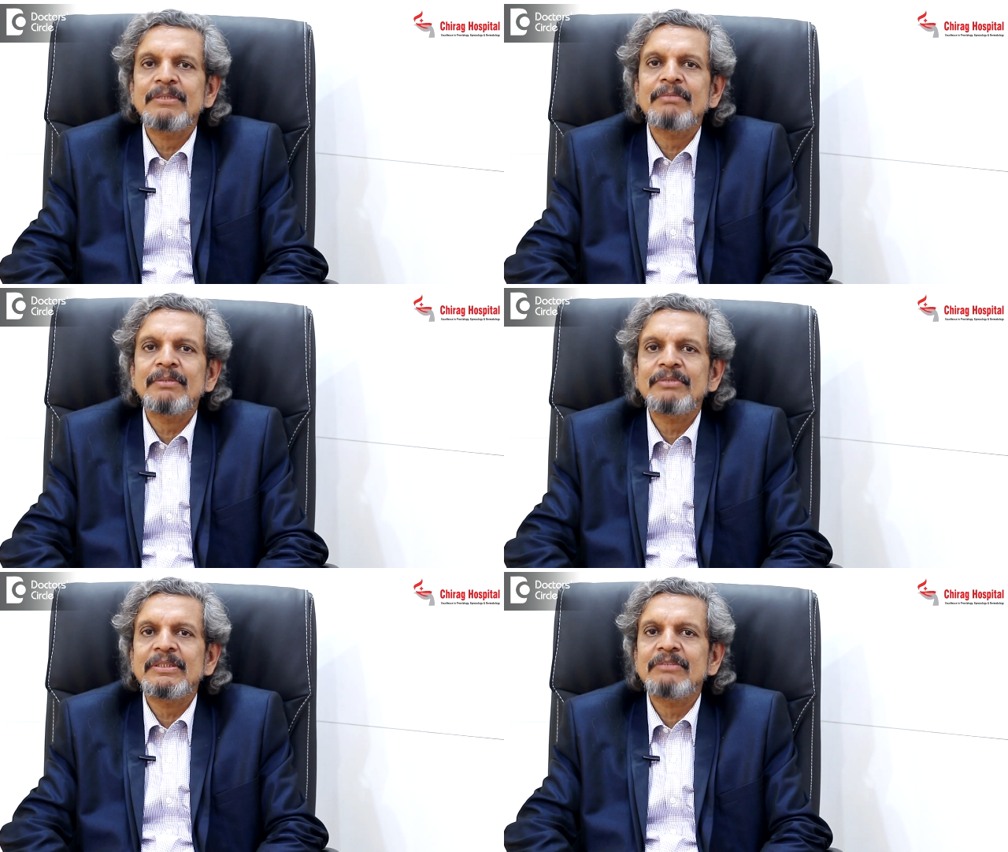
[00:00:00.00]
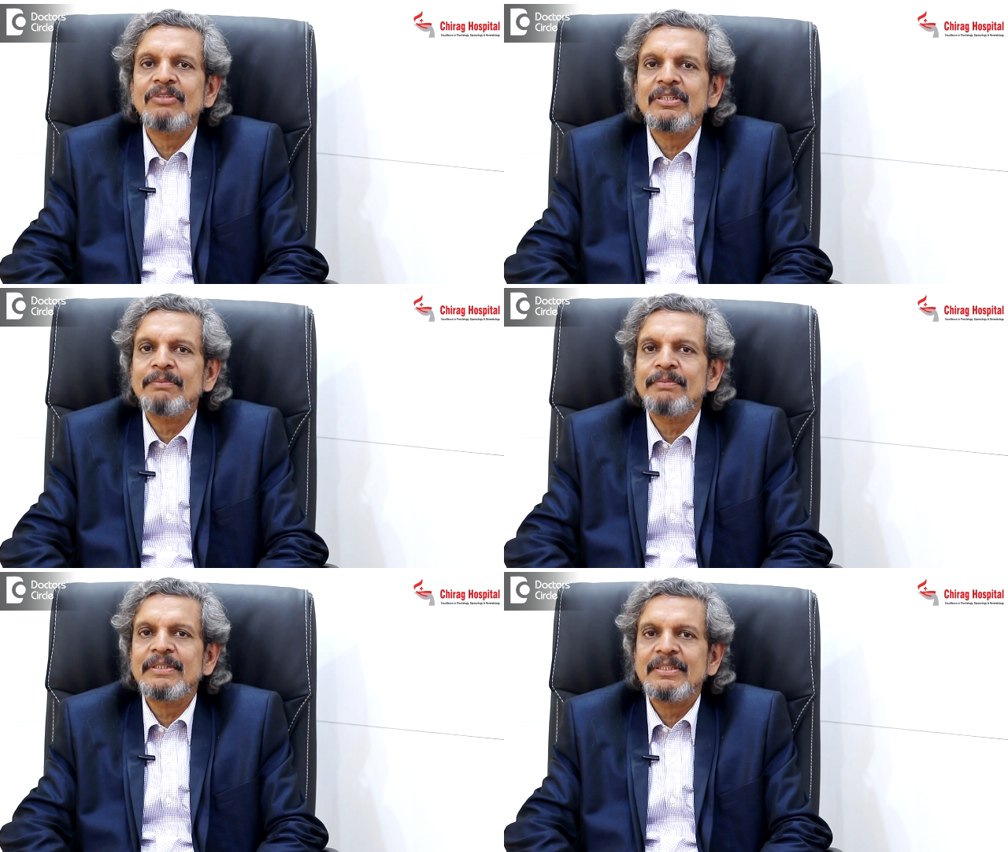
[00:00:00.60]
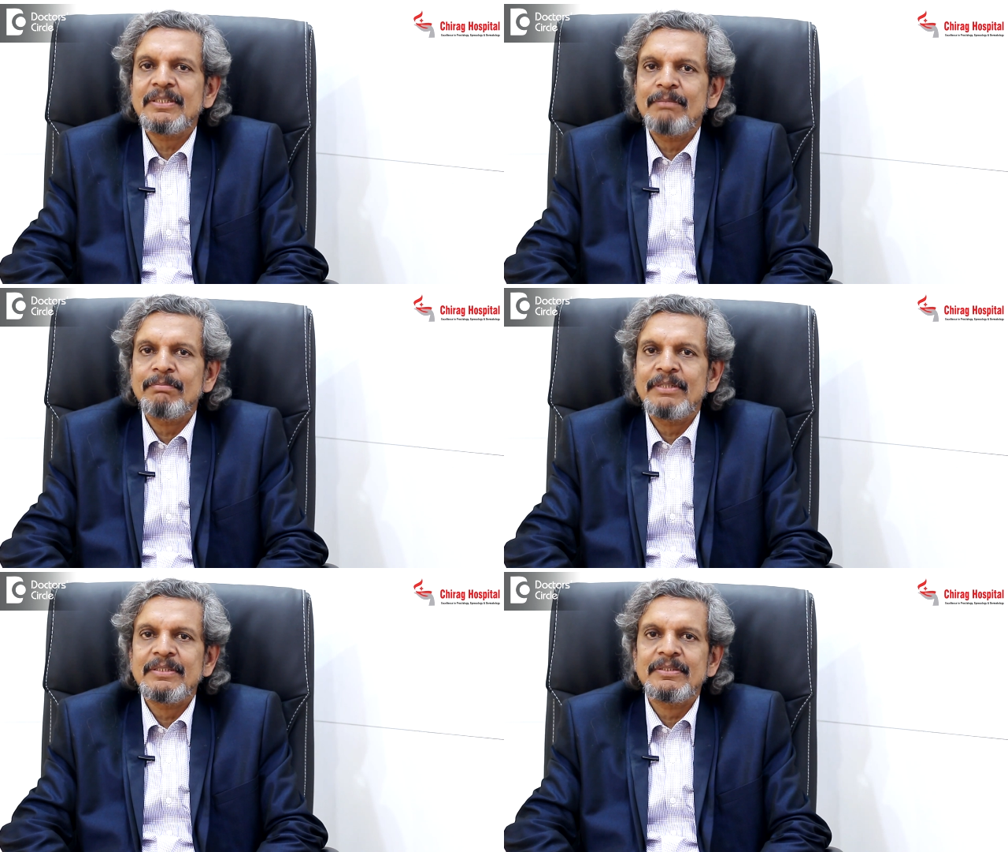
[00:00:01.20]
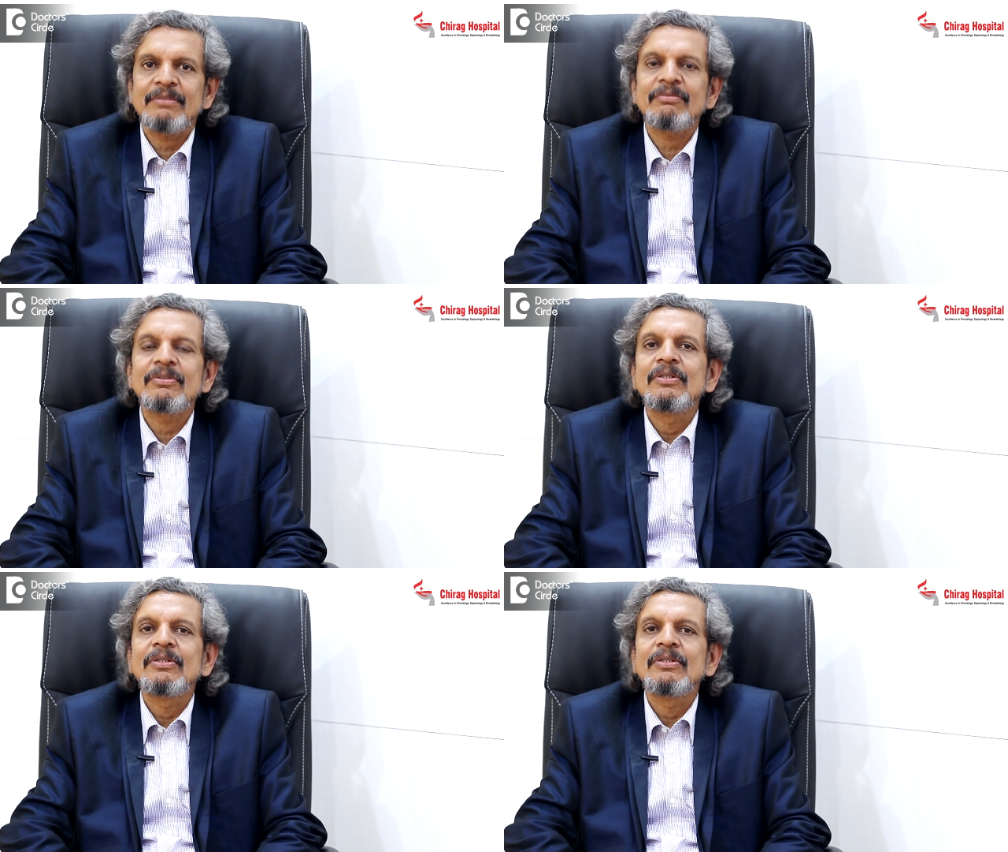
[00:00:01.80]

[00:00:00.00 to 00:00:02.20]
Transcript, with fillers: Symptoms is what the patient complains of.